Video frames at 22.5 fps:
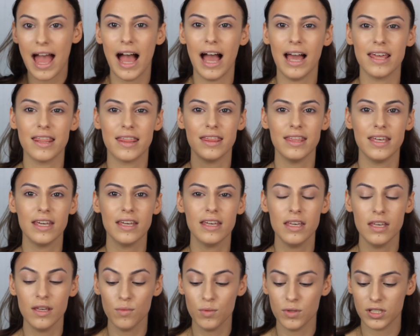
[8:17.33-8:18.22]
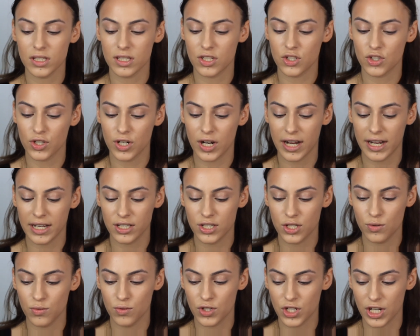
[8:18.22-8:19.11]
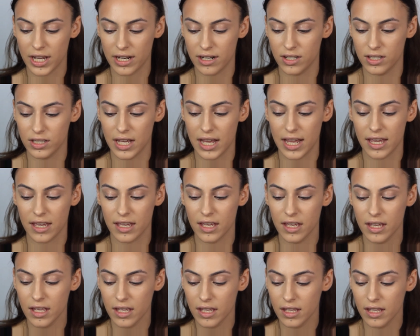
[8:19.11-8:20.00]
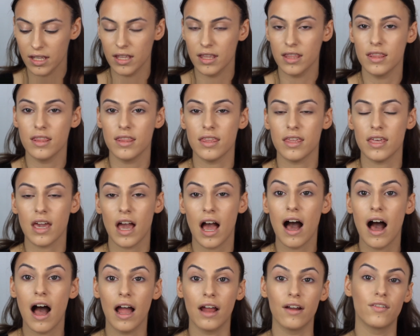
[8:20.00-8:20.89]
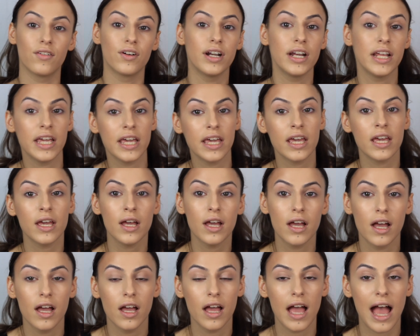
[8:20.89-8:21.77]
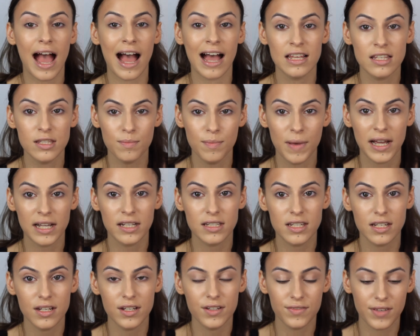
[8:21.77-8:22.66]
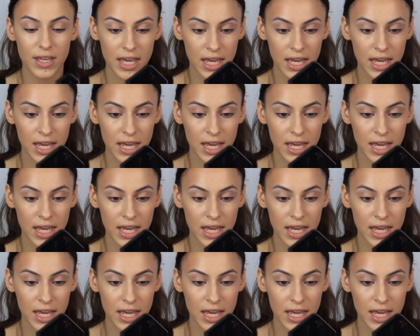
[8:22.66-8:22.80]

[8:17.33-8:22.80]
I think he was trying to channel like the irony aspect of